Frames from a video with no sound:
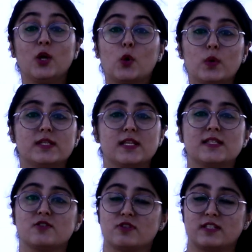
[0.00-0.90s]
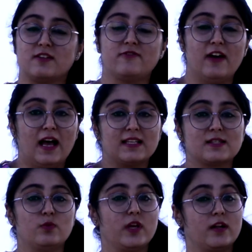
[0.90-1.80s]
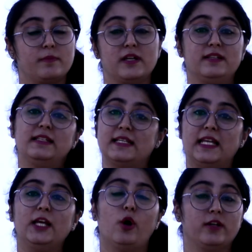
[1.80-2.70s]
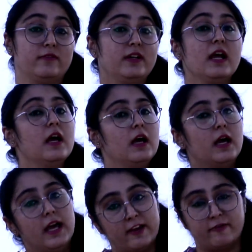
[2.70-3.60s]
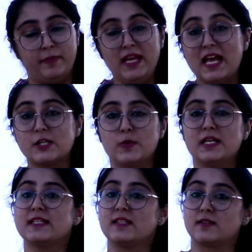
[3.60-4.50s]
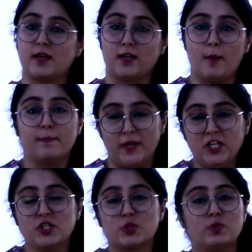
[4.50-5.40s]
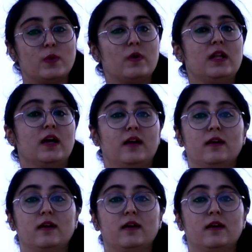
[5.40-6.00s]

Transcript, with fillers: quizzes, interesting facts we are updating daily on our FB as well as Instagram page. We will